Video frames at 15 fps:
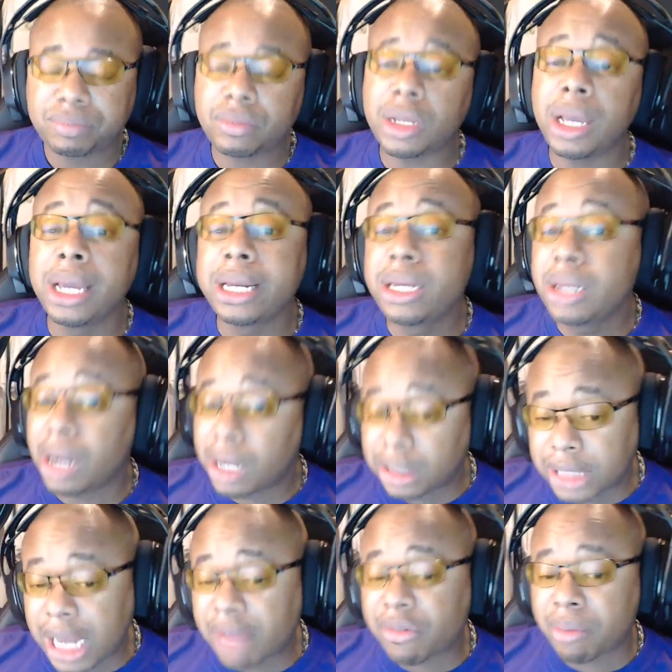It
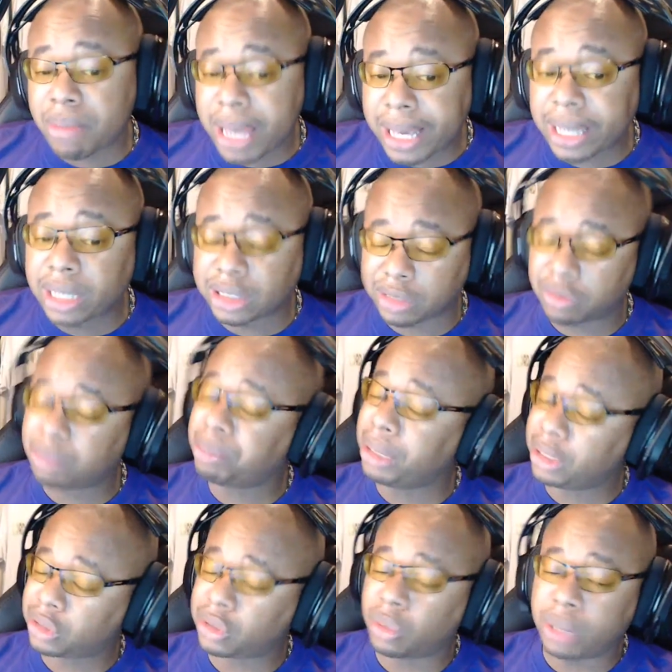does have a makings of a
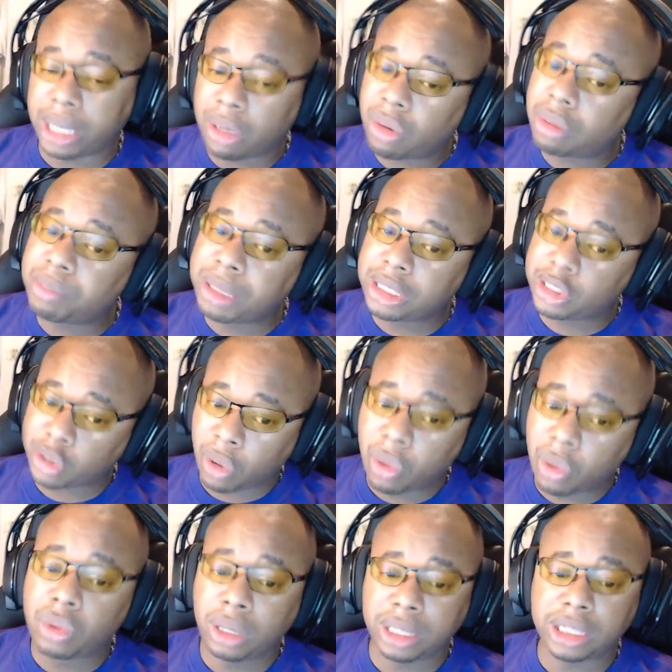beast, though. We ain't going to be
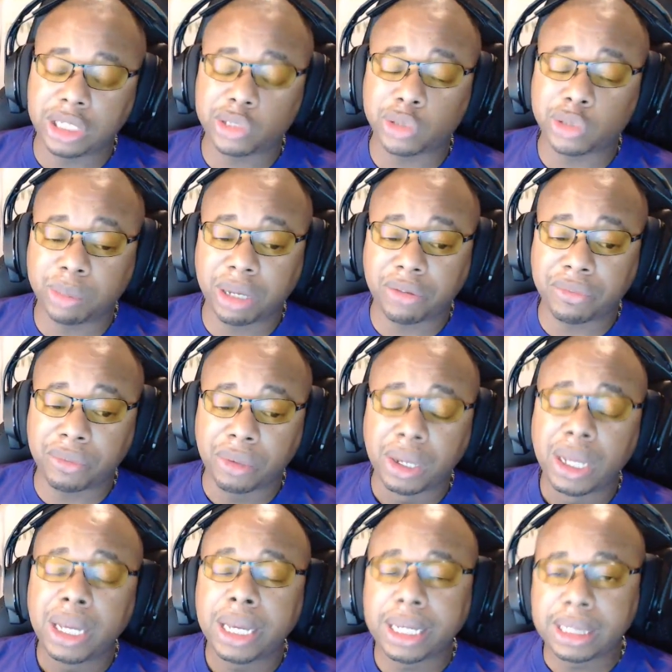totally disrespectful.
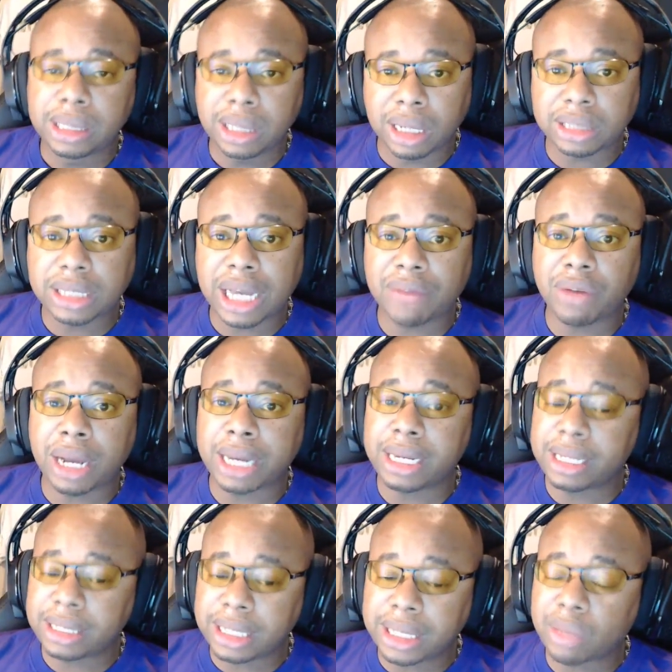It does have it. I
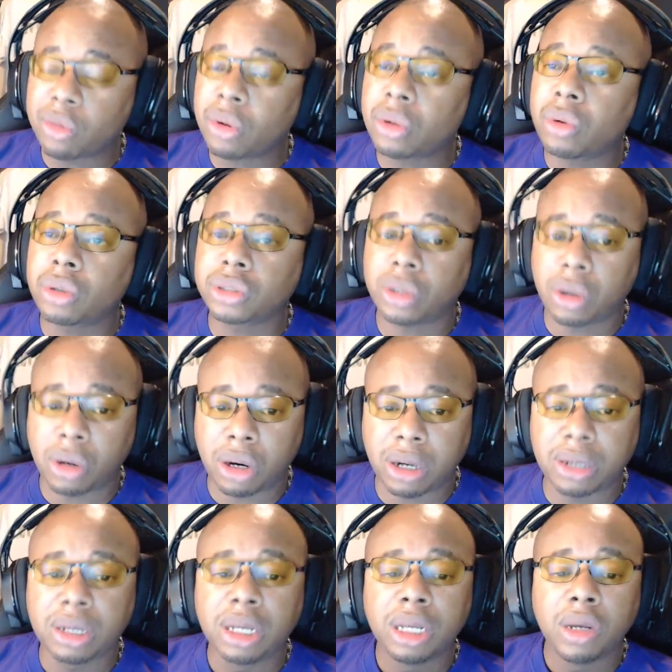didn't think they were going to go as
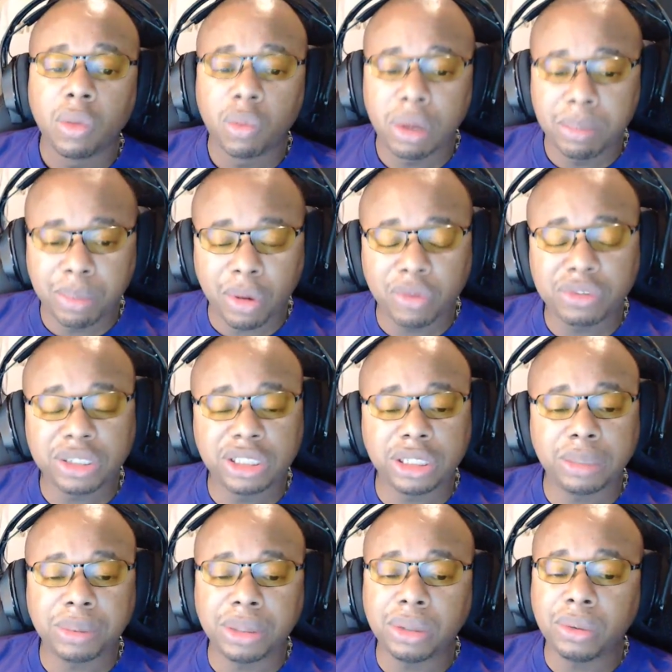hard with both the
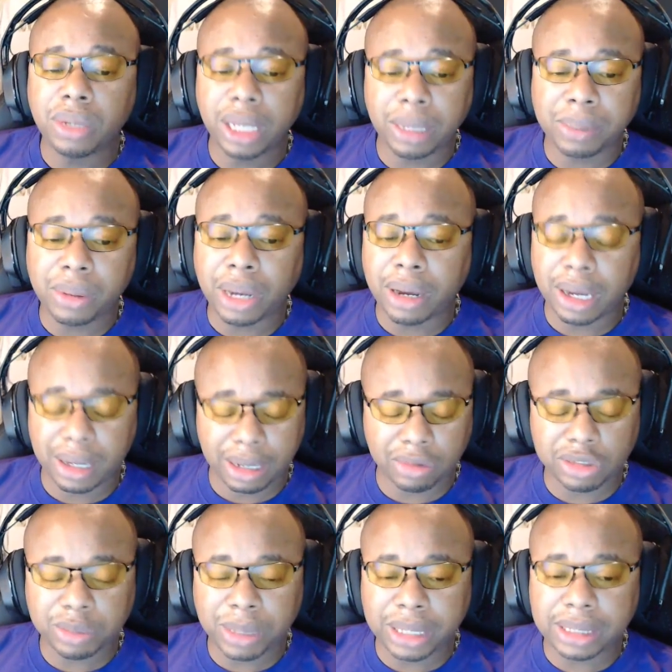GPU and the AP. I
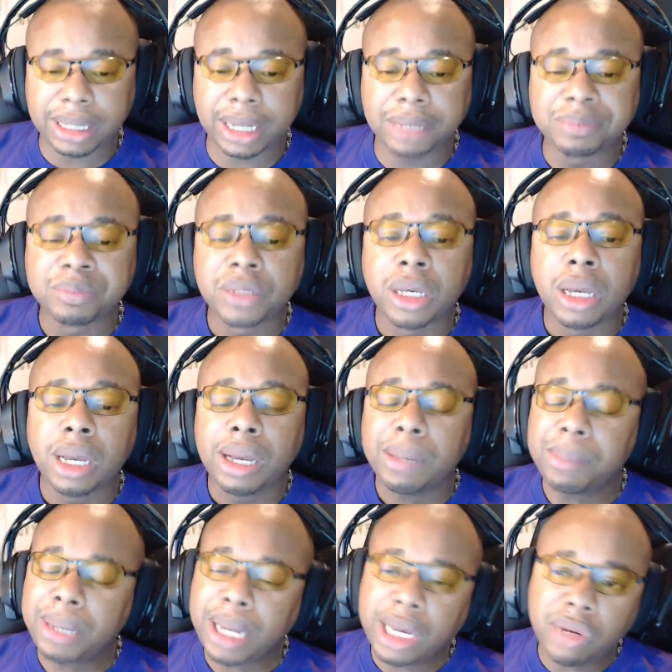respect that.
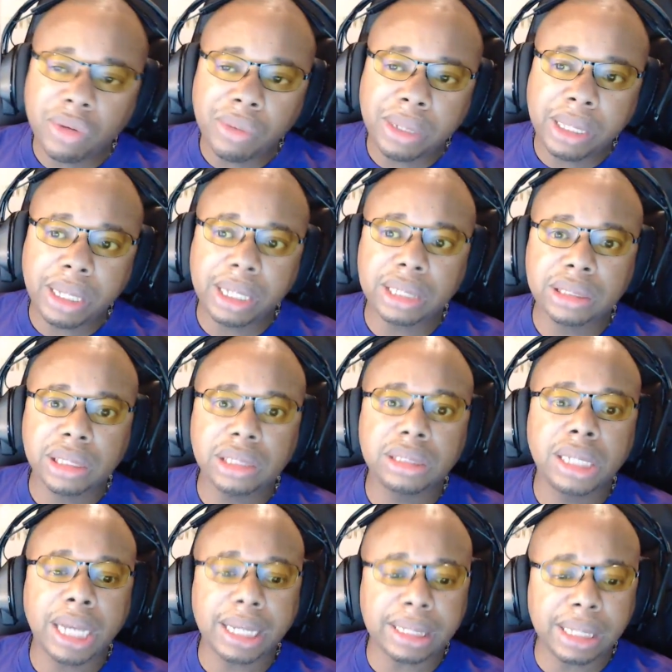But I agree with King in the sense
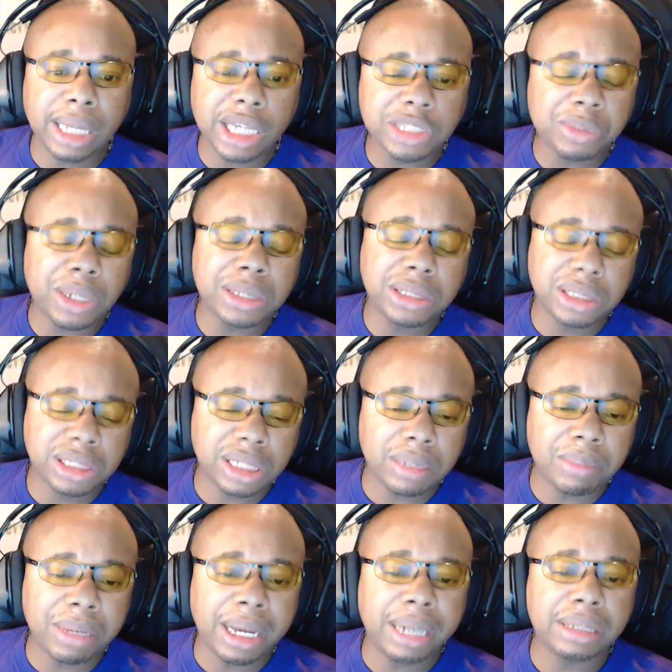that I think Xbox is
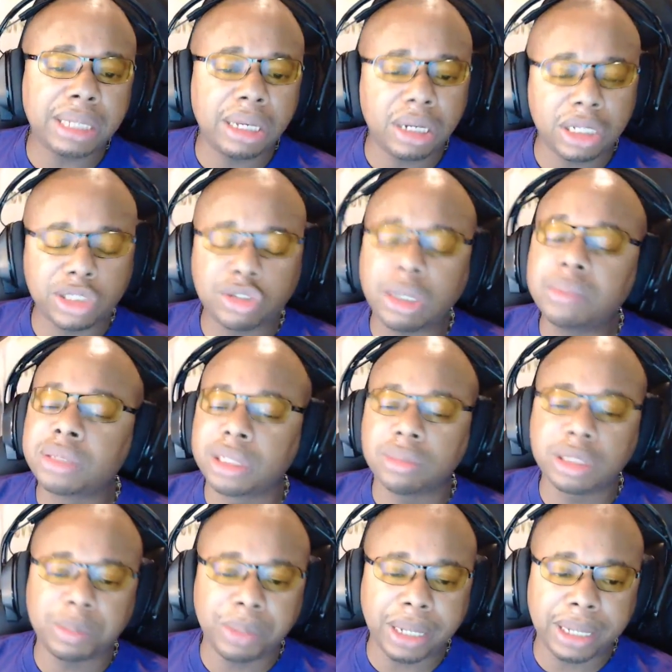sitting back. They're going to trump
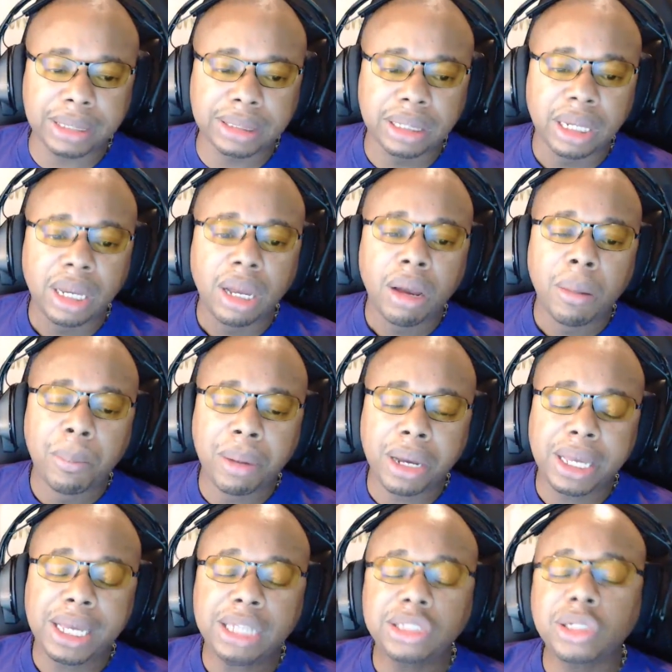some specs.
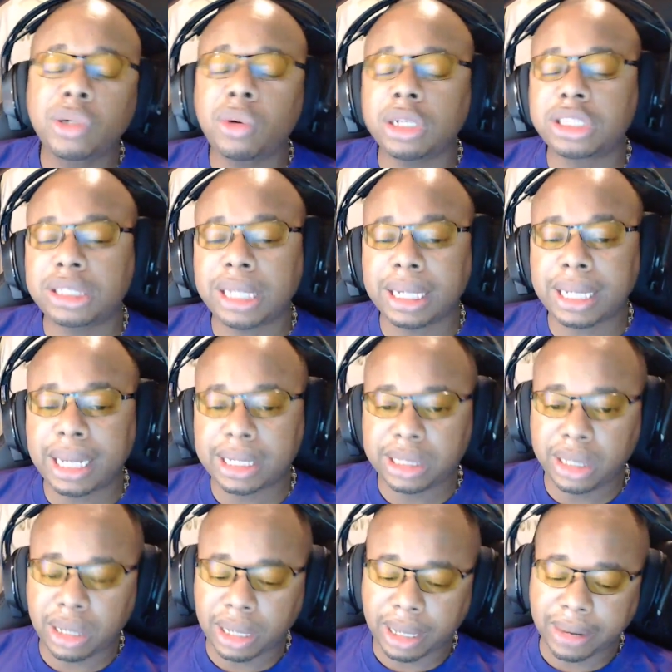But here's the question I got
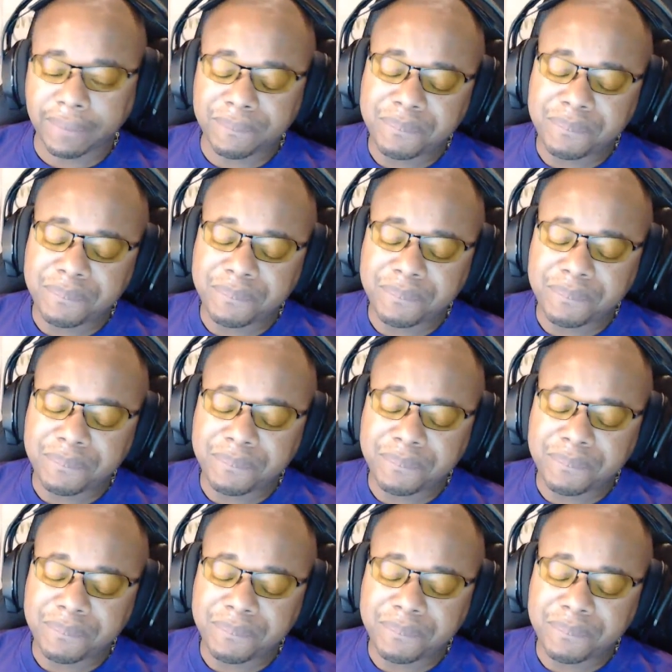to y'all. Like,